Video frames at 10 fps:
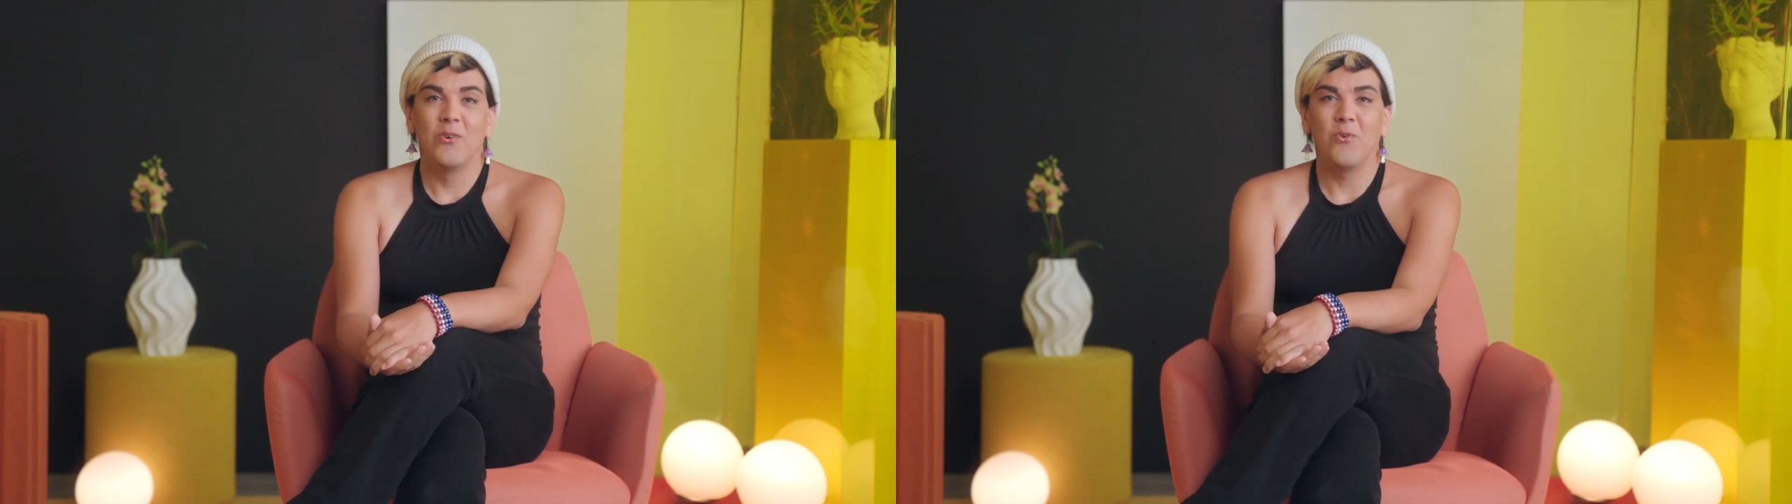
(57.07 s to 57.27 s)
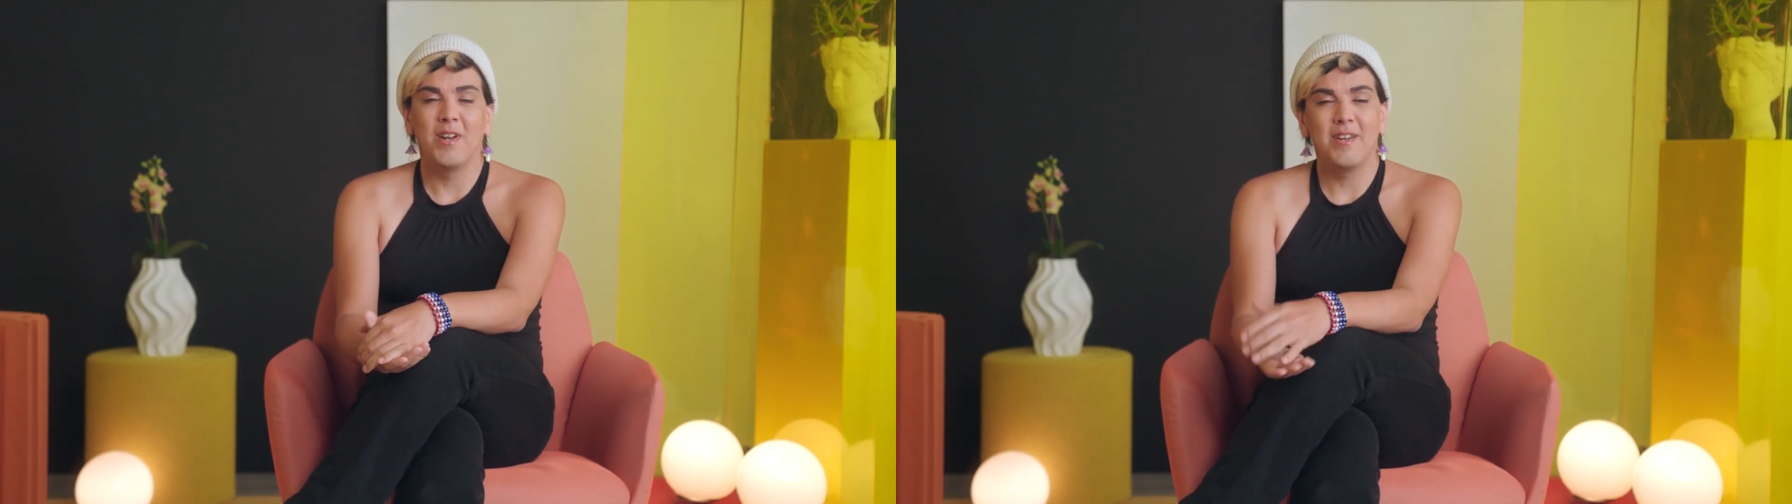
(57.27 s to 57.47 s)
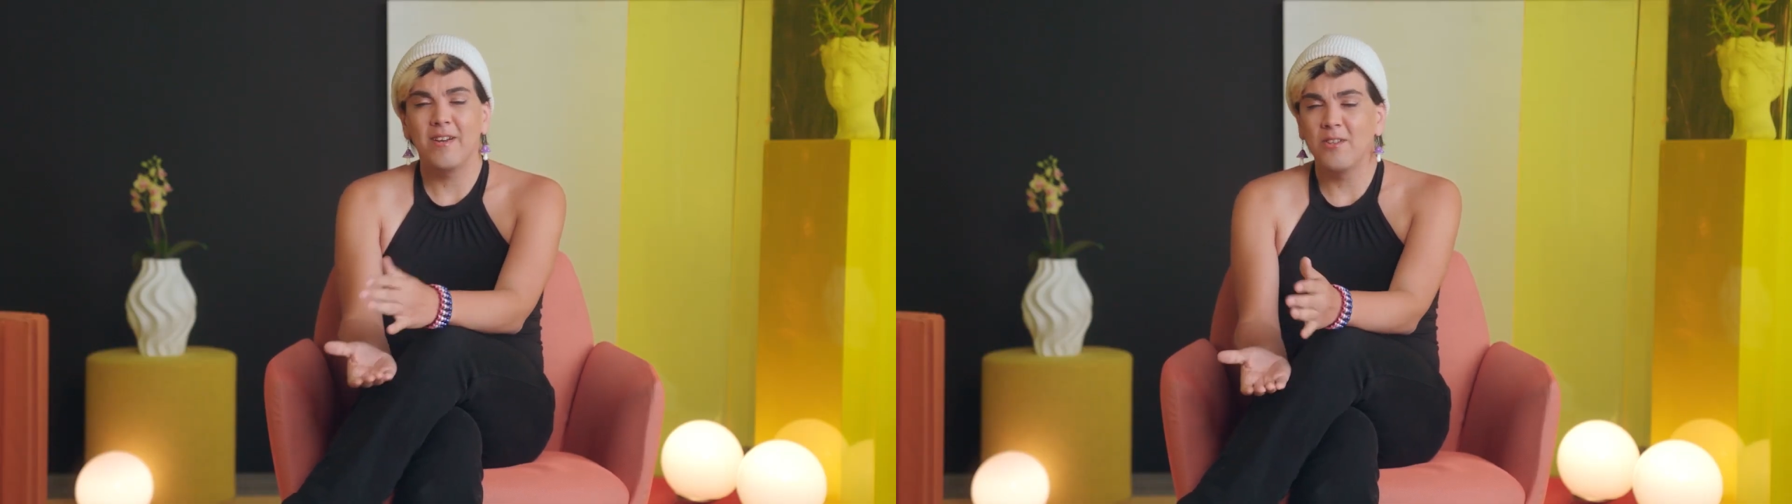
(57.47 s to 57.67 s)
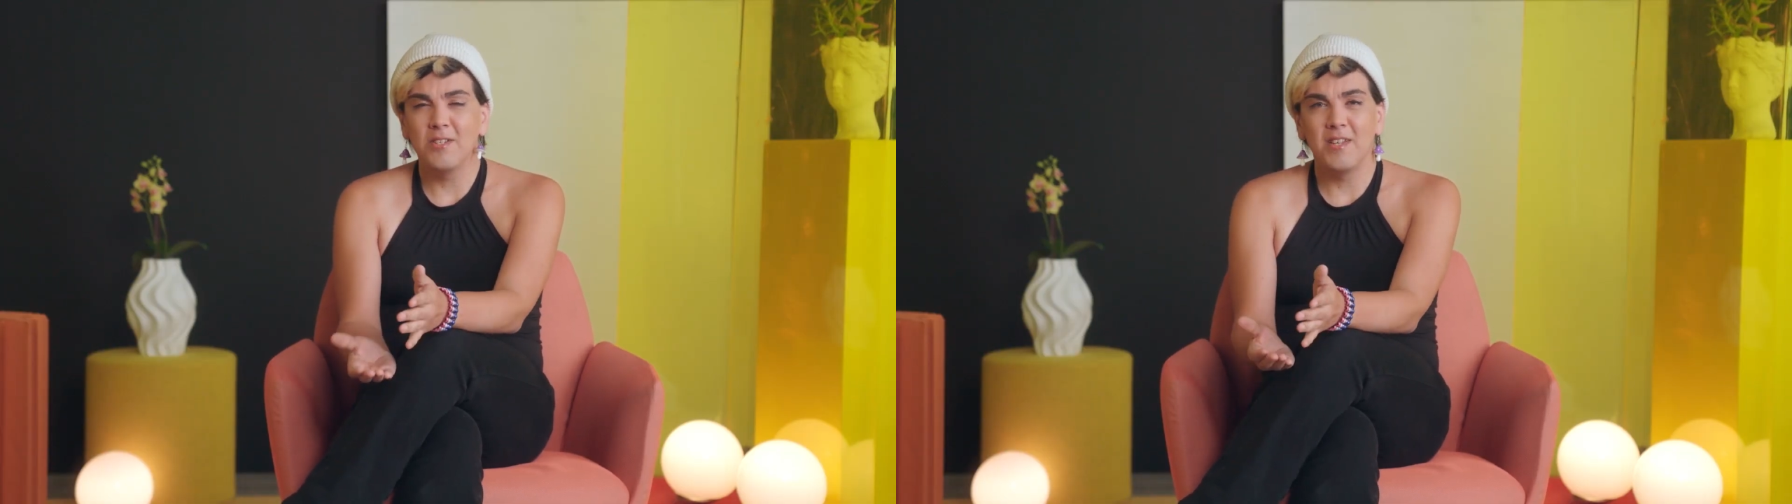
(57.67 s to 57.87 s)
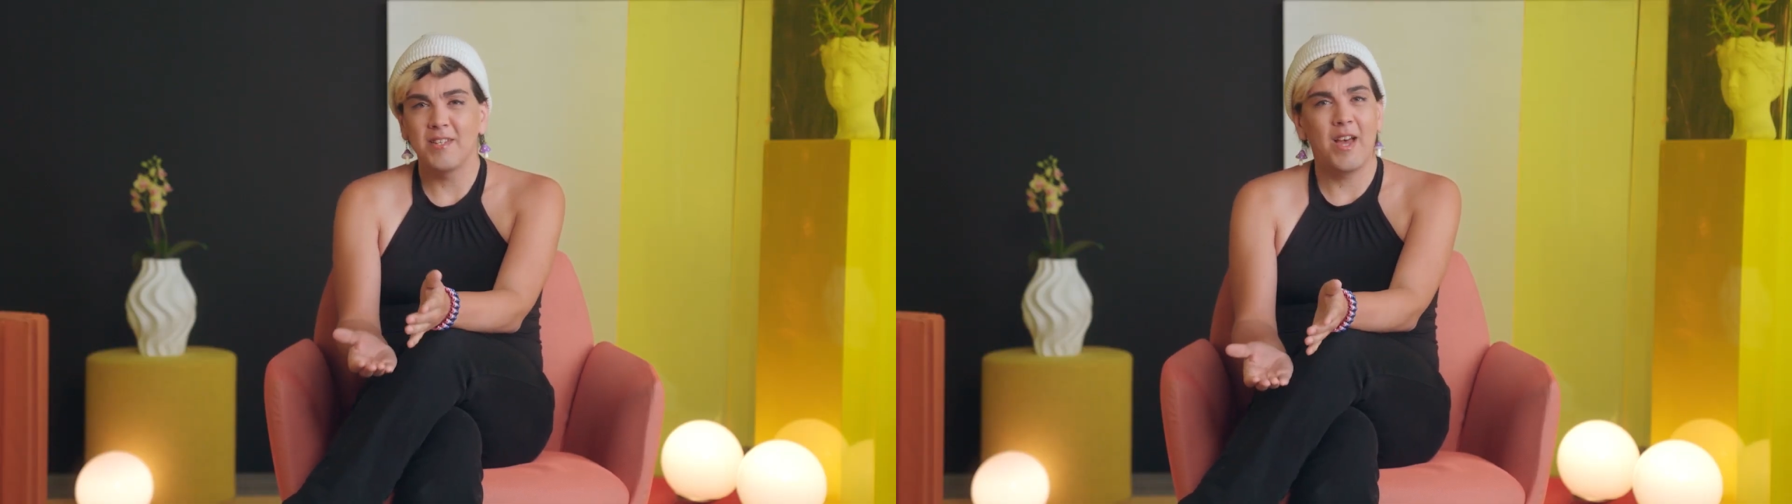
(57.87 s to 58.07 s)
when I
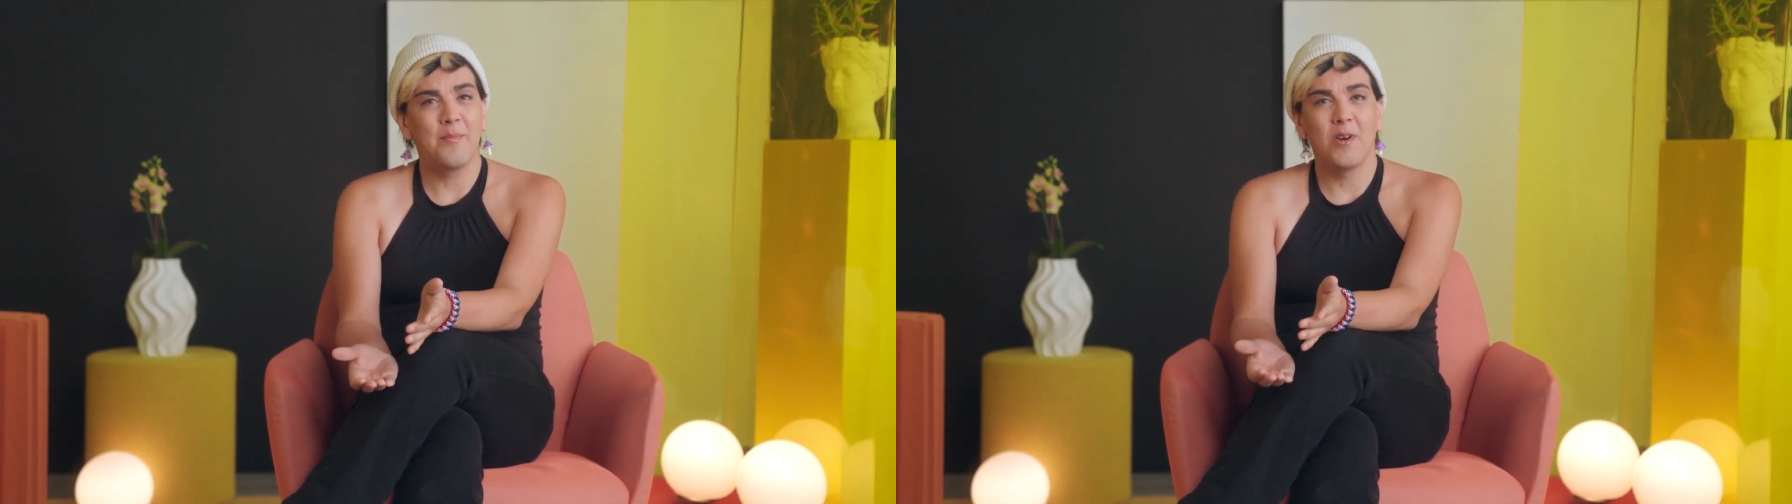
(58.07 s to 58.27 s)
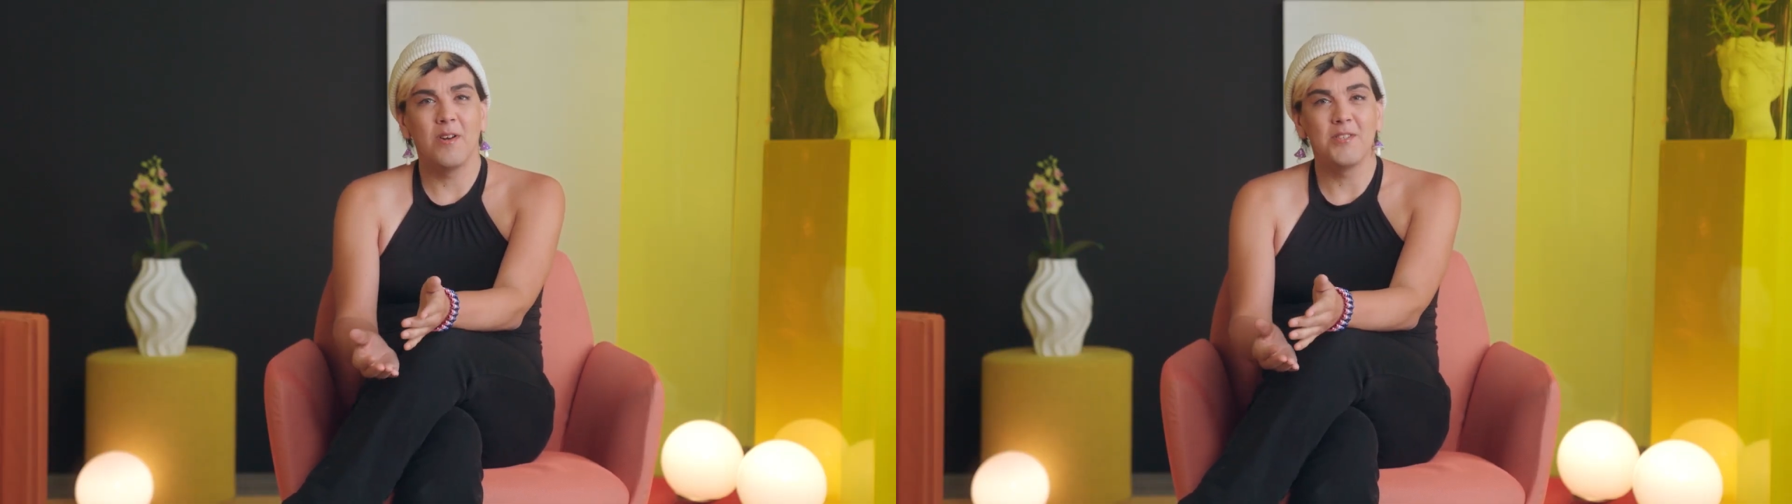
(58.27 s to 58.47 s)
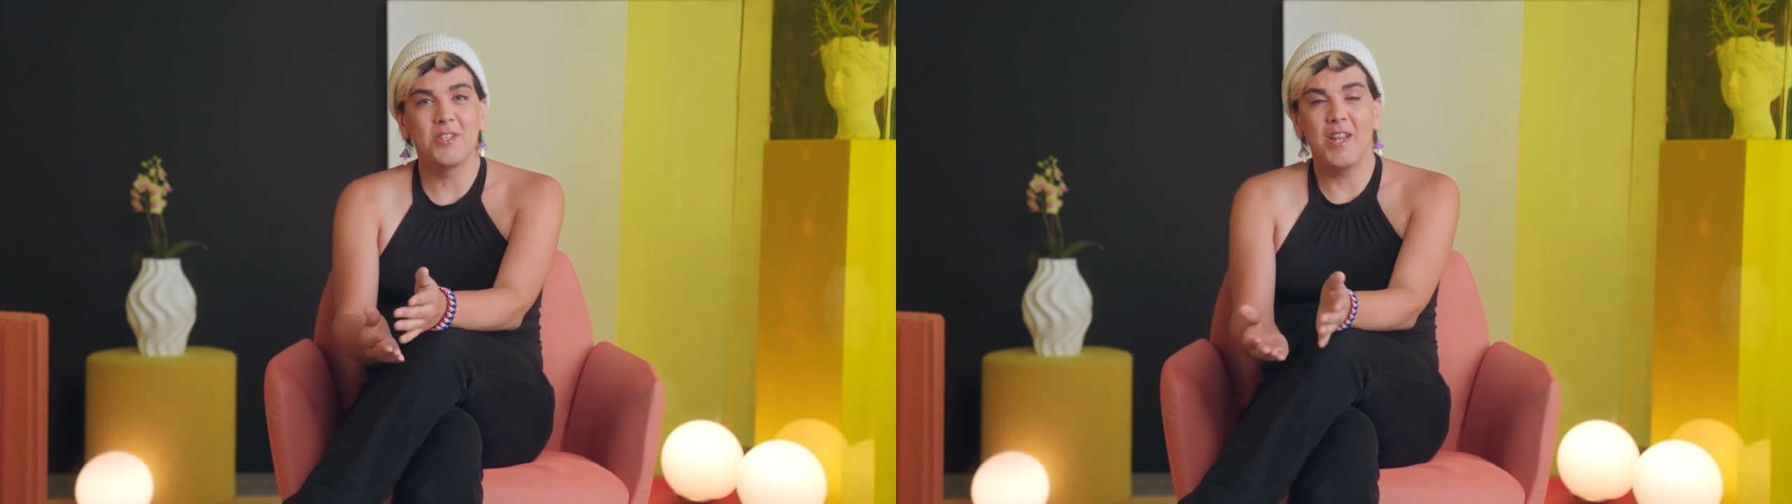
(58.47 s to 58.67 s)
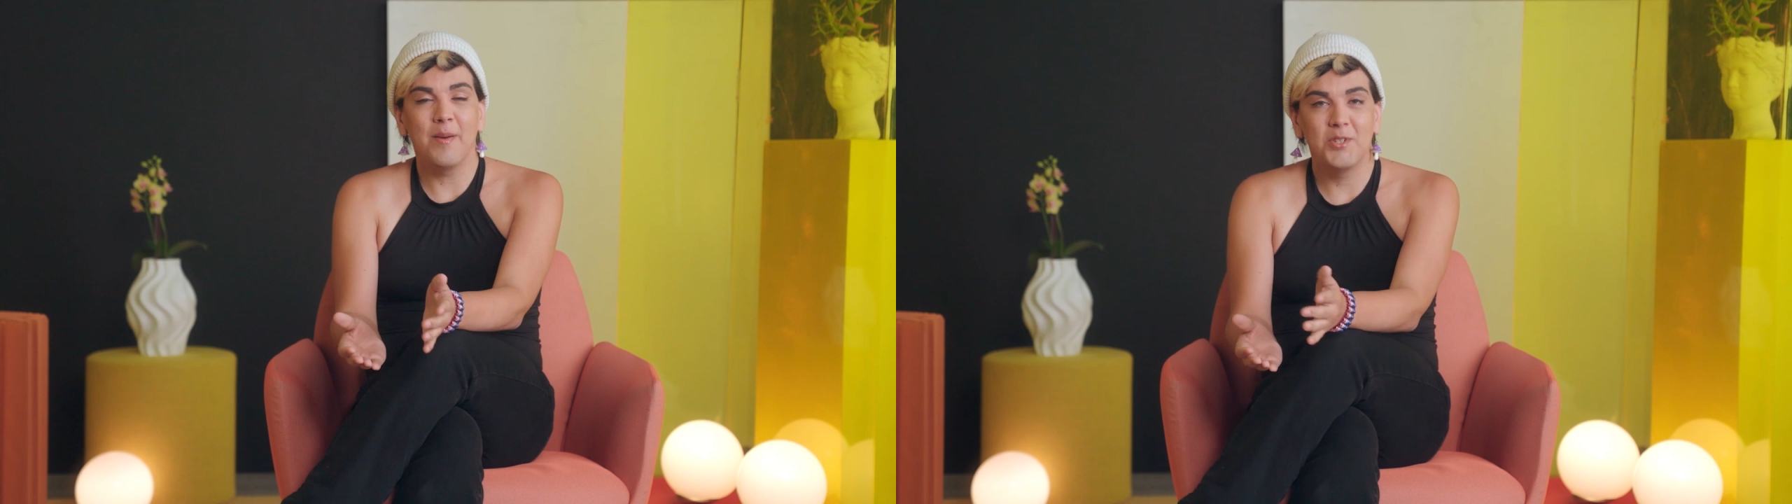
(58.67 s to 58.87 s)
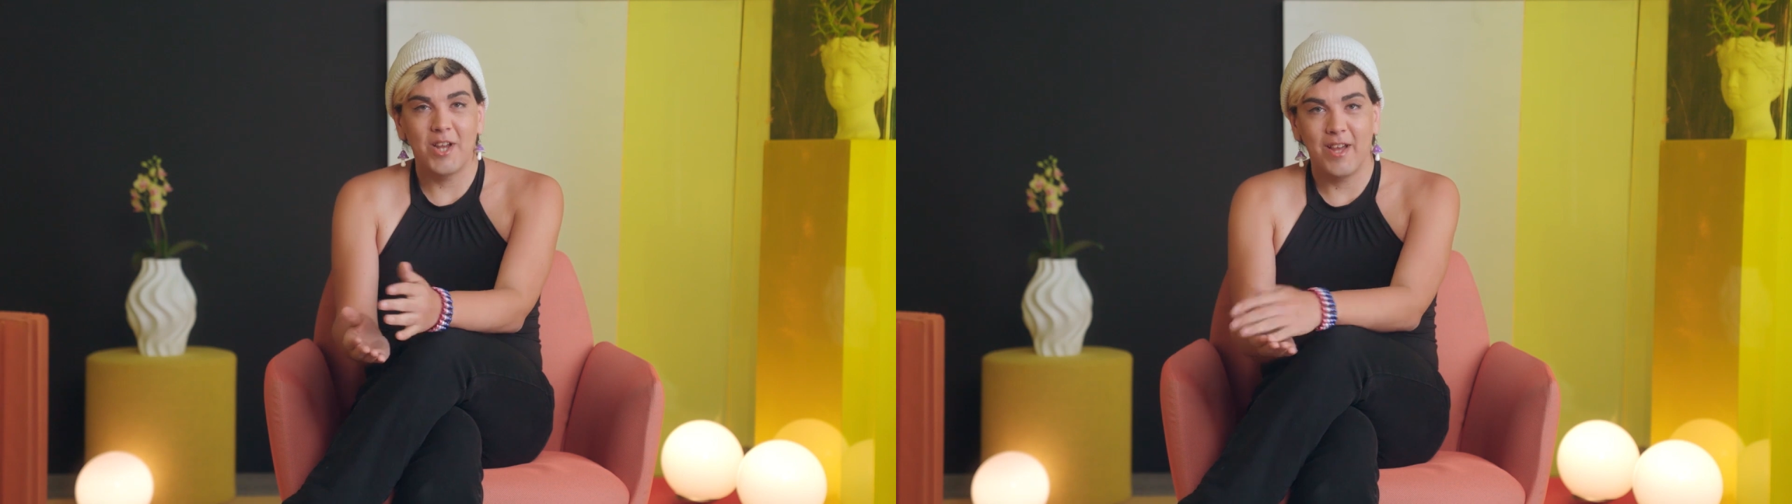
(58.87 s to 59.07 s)
downloaded this app called
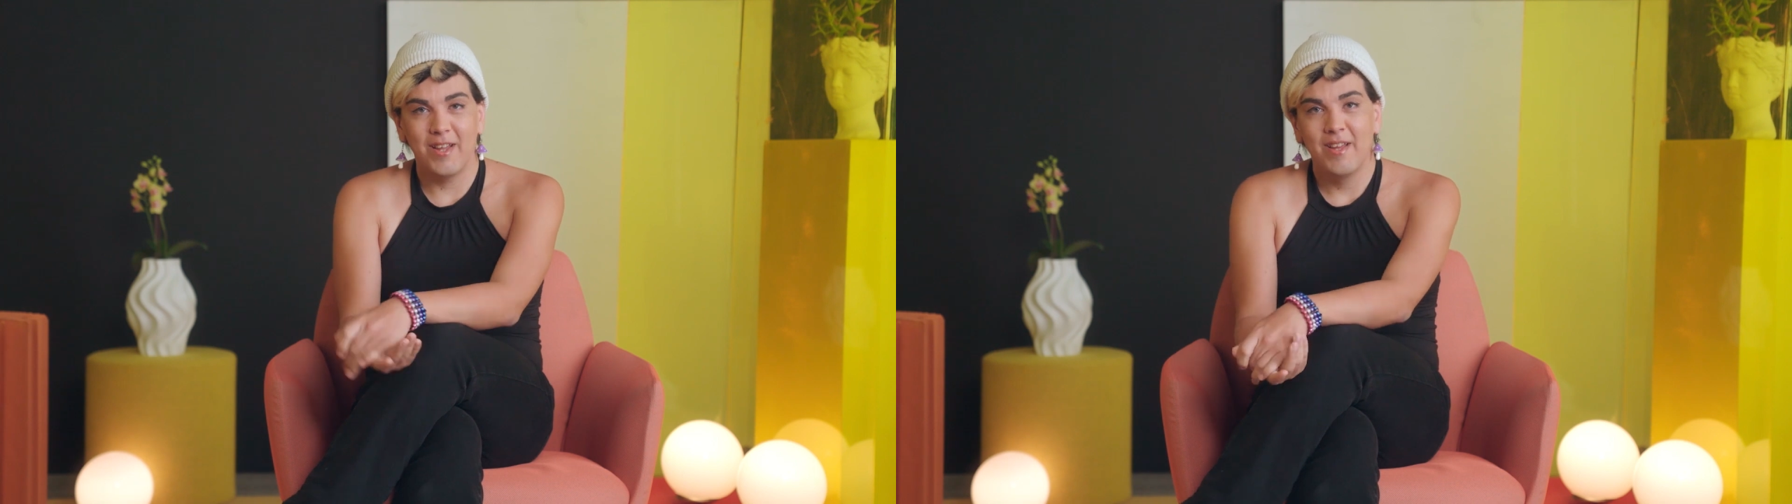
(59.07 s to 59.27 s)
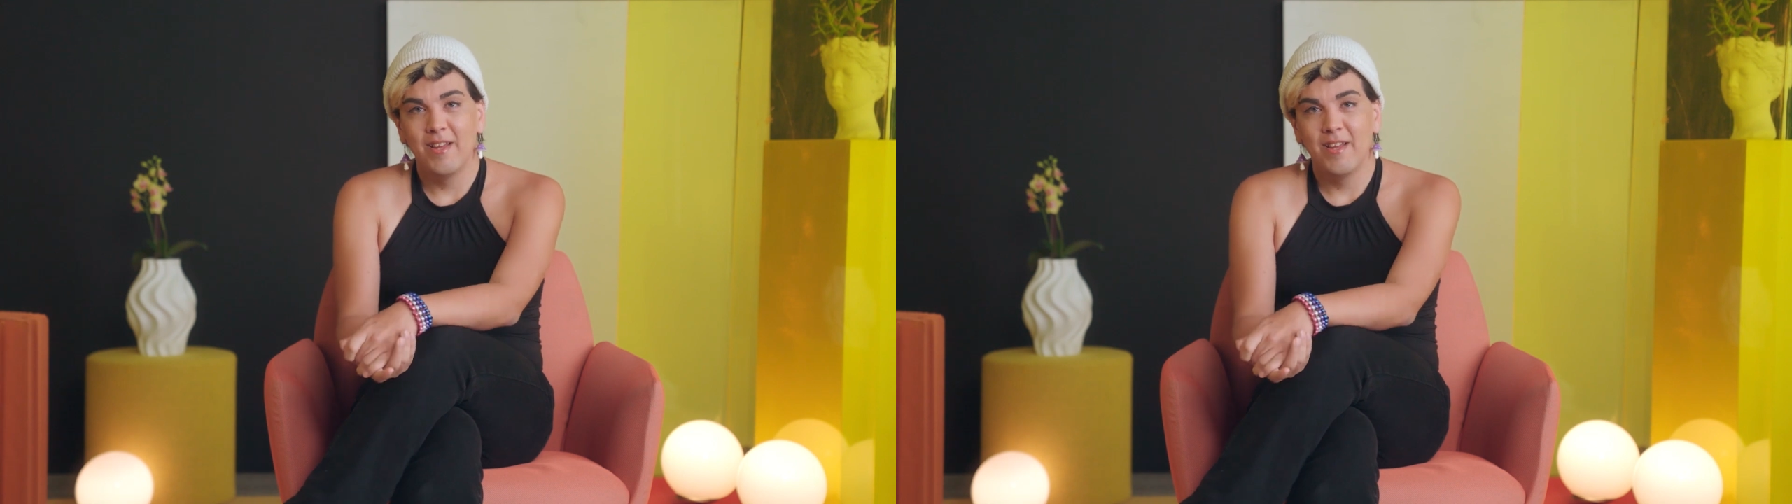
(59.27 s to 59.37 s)
Snapchat,